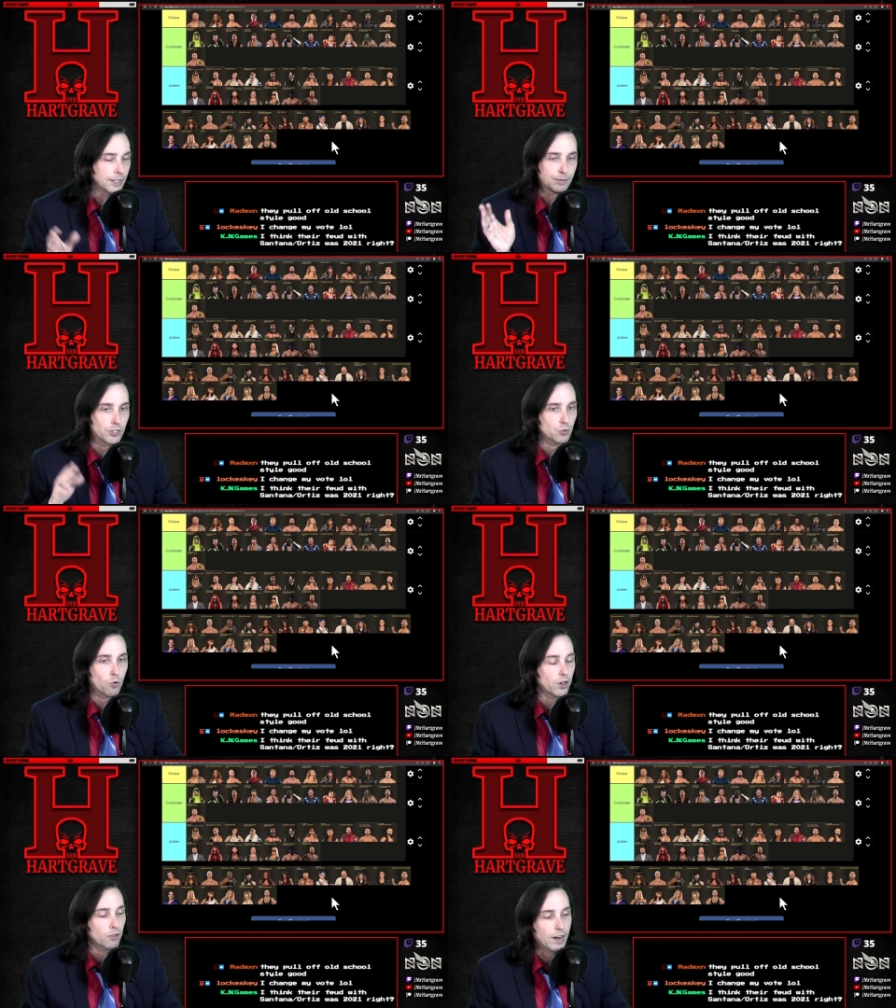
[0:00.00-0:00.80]
just
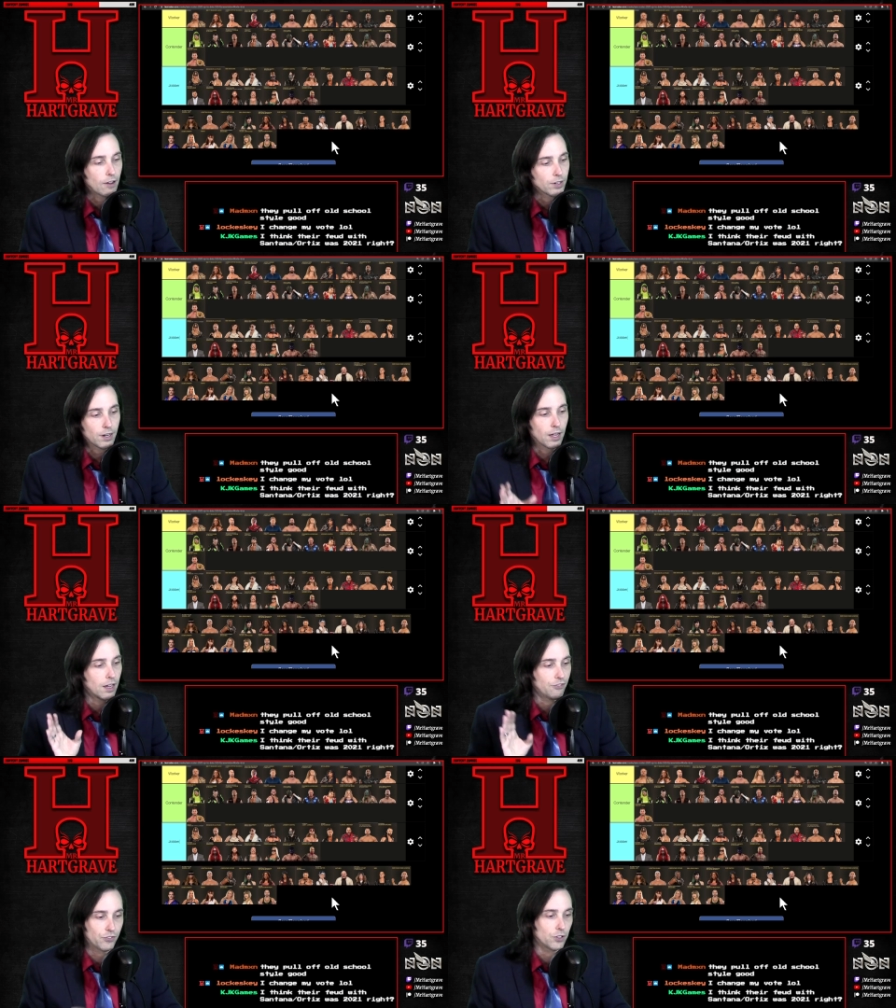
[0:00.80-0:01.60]
weren't around
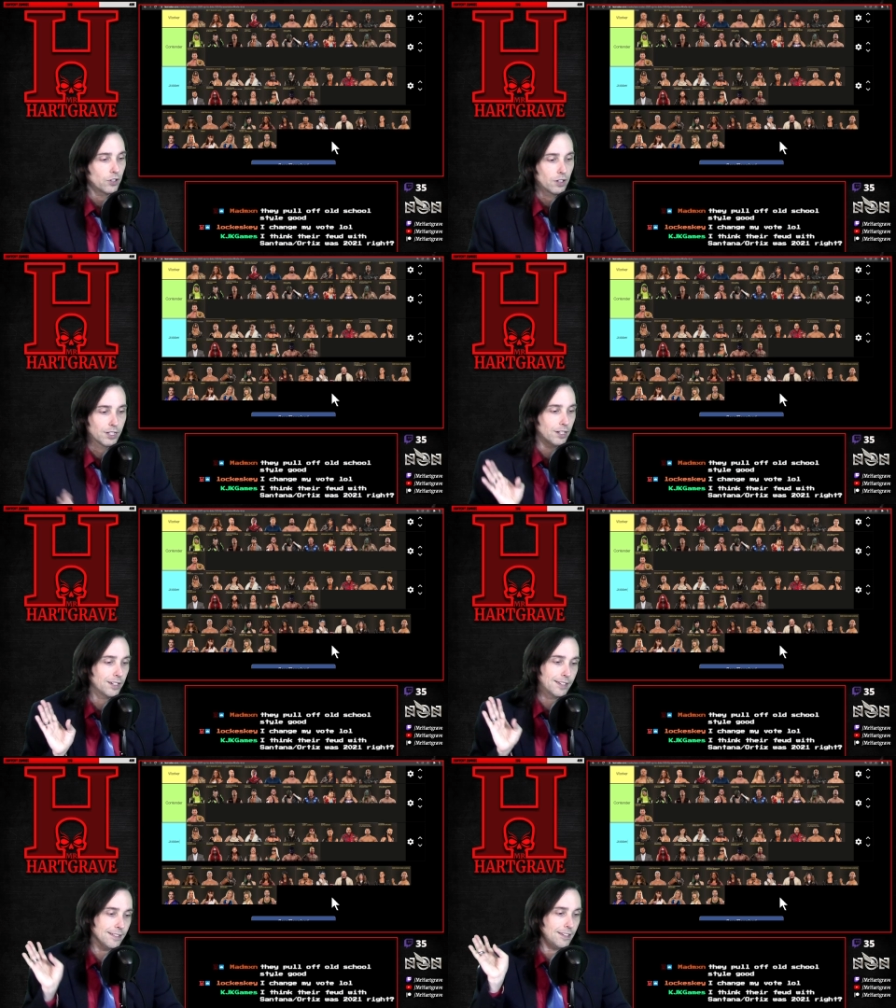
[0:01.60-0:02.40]
enough, or you know,
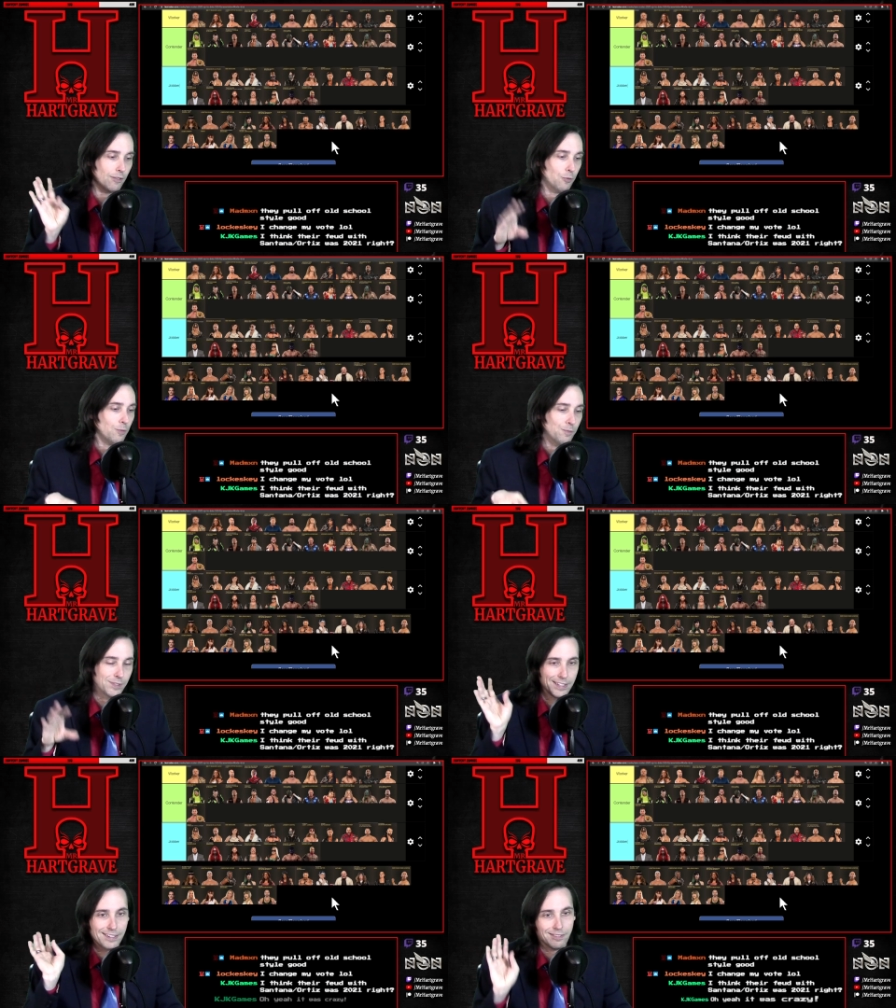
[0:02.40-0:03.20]

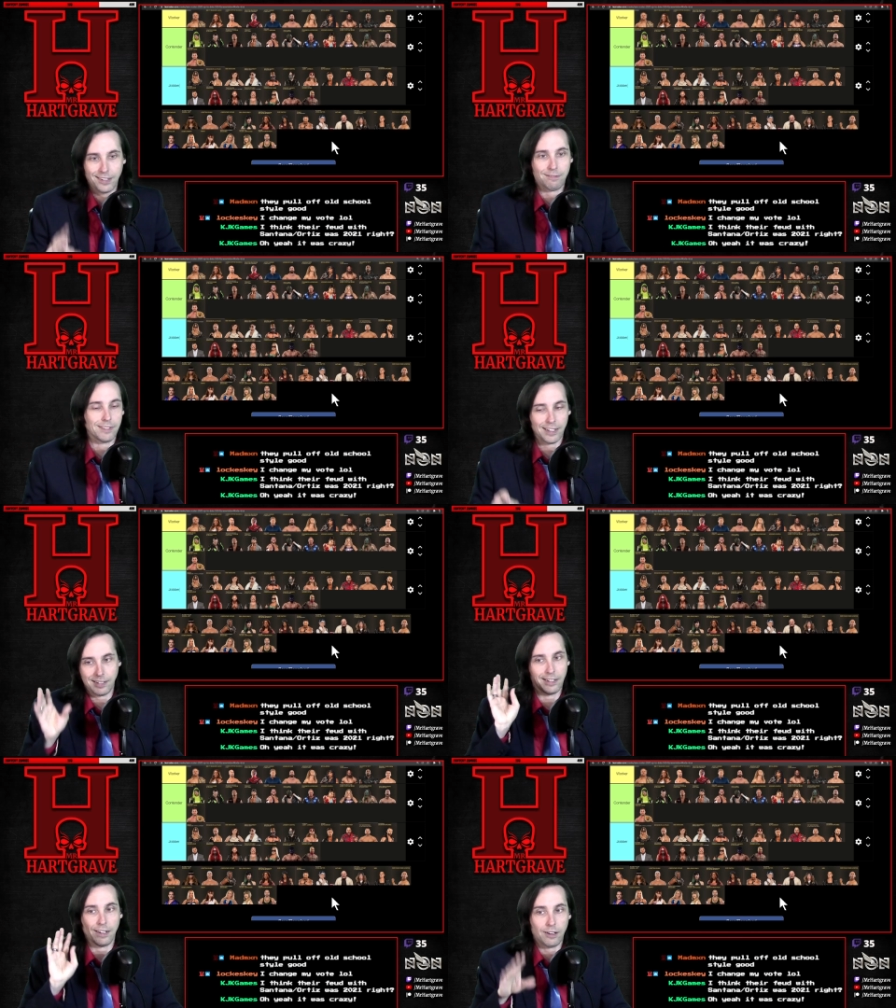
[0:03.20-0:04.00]
didn't really. I
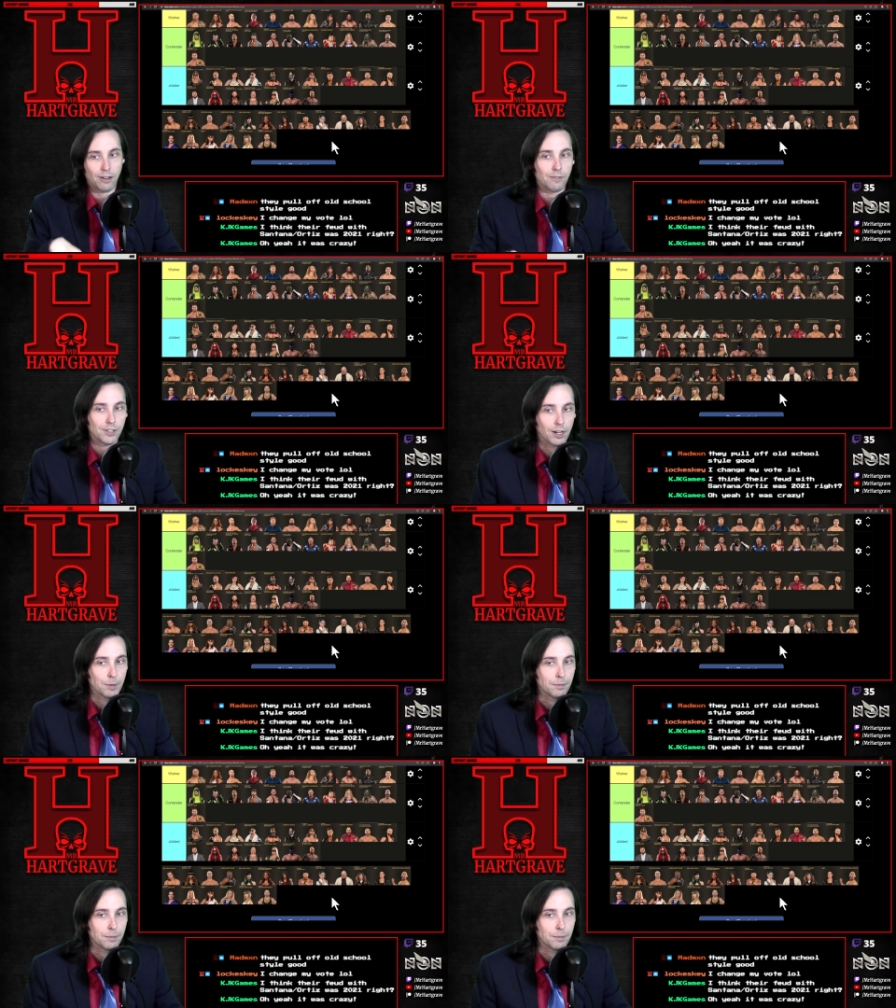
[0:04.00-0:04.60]
don't know what I'm talking about.